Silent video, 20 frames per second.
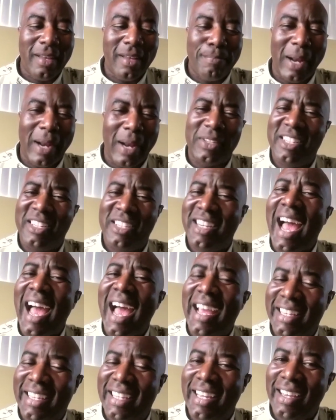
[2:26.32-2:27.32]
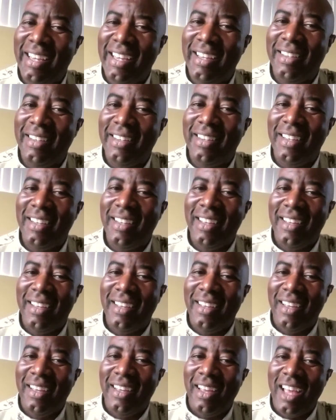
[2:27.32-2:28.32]
but I was a shy kid,
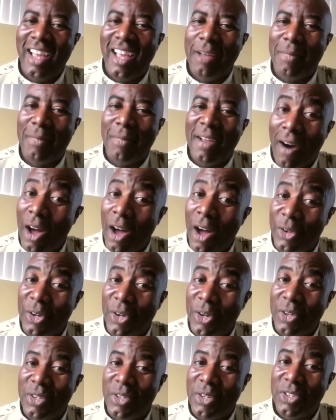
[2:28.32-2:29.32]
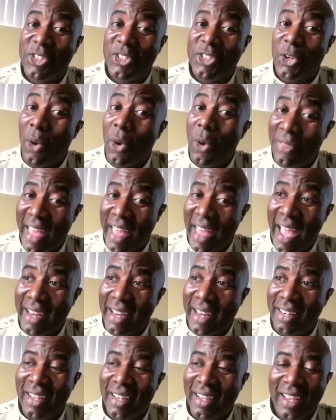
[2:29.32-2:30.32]
and my father saw
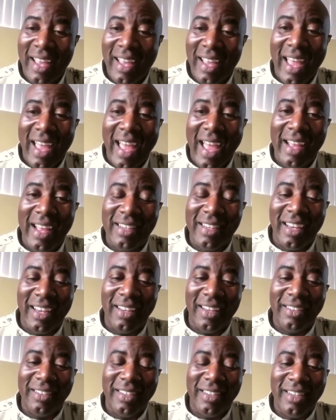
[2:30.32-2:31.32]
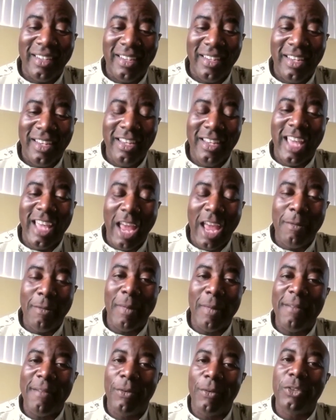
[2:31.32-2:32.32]
that, and he
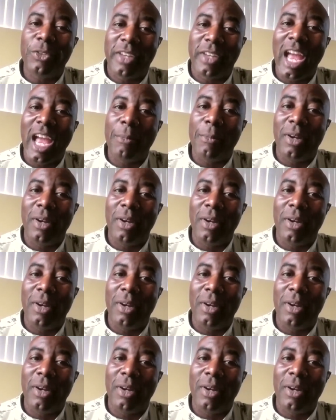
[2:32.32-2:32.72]
gave me my first